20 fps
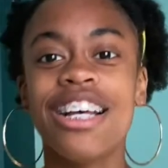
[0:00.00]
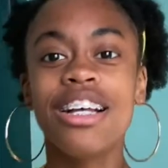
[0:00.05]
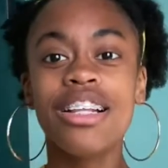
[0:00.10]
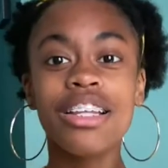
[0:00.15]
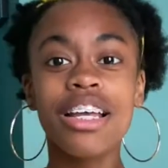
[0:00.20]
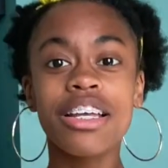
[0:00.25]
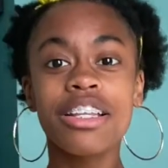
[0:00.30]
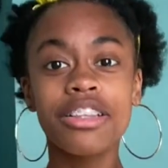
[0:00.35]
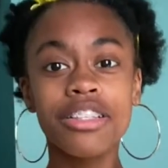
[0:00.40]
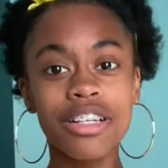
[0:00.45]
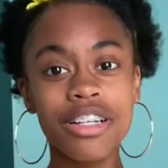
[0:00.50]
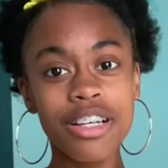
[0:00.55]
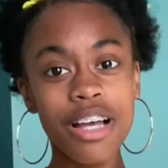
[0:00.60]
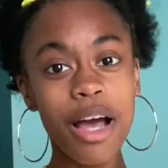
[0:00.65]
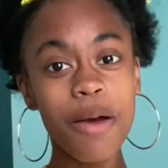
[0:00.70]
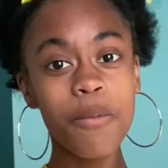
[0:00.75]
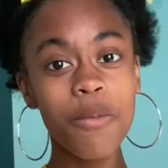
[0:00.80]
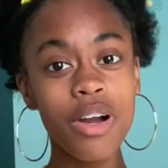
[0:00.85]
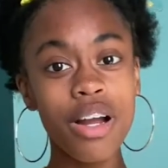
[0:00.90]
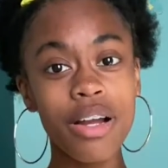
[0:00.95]
Like look,
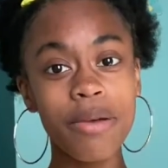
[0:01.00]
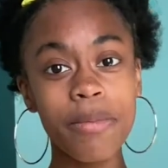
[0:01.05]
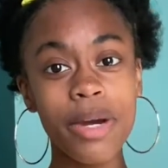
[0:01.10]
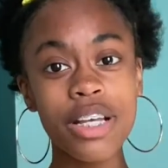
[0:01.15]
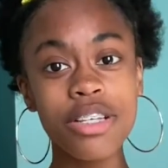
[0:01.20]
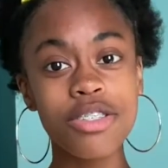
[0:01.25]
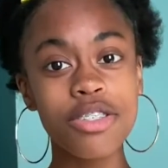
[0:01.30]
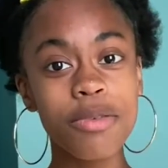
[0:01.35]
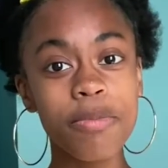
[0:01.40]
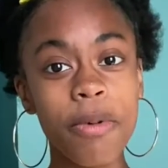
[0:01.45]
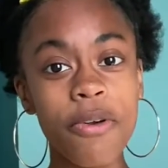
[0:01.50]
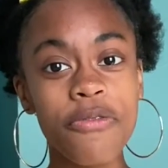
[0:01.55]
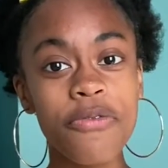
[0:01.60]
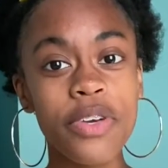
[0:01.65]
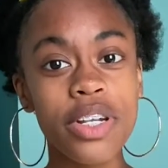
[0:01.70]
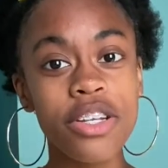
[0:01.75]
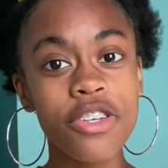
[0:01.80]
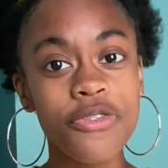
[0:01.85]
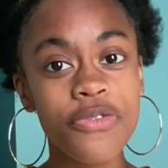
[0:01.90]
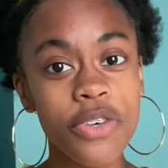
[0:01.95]
I'm wearing my Super
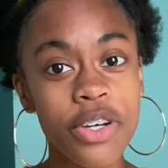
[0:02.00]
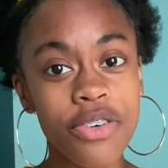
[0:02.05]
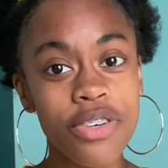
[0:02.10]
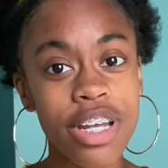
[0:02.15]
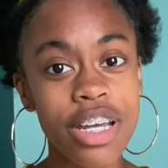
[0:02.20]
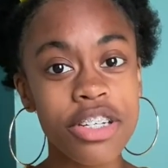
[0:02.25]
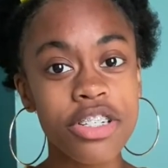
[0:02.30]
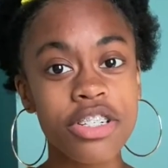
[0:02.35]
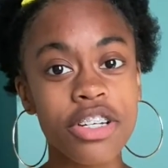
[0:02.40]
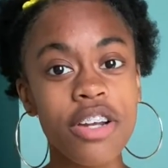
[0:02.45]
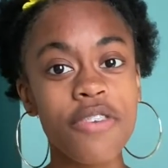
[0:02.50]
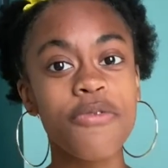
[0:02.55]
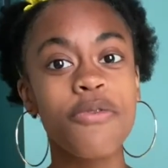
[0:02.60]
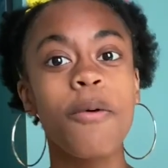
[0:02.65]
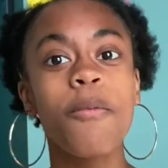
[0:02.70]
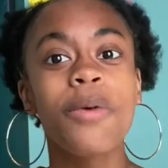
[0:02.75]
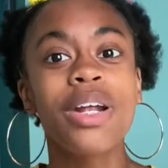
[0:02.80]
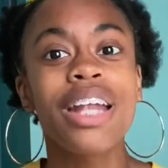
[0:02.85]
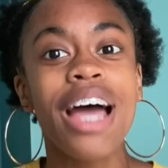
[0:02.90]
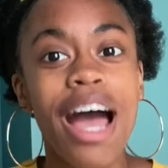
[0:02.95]
Finish Field Day shirt
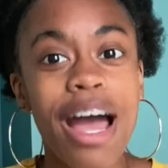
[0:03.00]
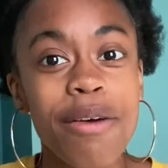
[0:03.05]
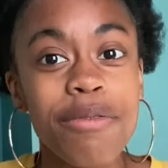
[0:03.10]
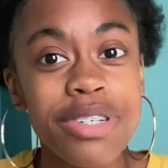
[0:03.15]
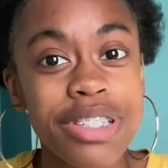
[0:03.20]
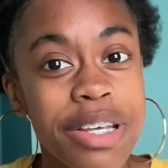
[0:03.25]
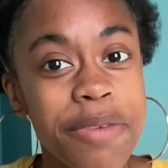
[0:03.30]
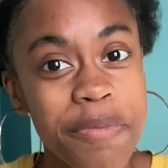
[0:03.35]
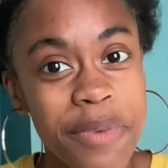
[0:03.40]
from when I was in